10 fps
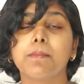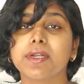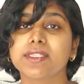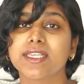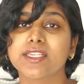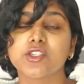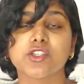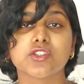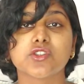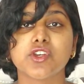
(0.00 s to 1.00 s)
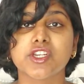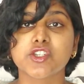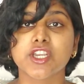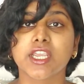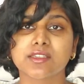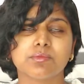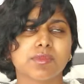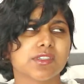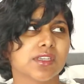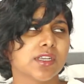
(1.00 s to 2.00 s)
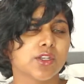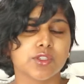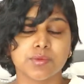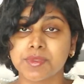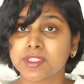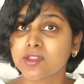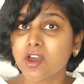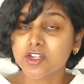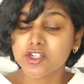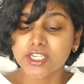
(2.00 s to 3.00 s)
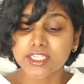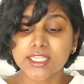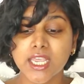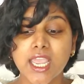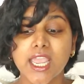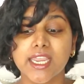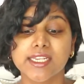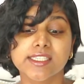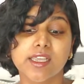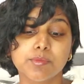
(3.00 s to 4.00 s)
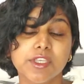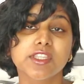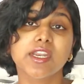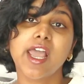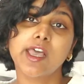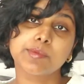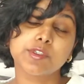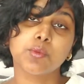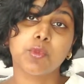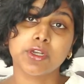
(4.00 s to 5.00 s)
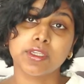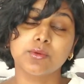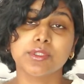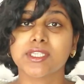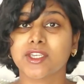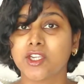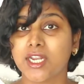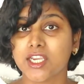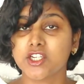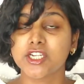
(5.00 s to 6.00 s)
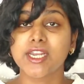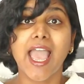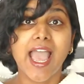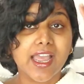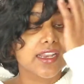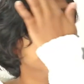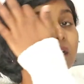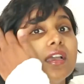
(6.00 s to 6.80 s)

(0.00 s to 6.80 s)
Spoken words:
meditation, stretching, includes massages. It's something that helps your body with circulation and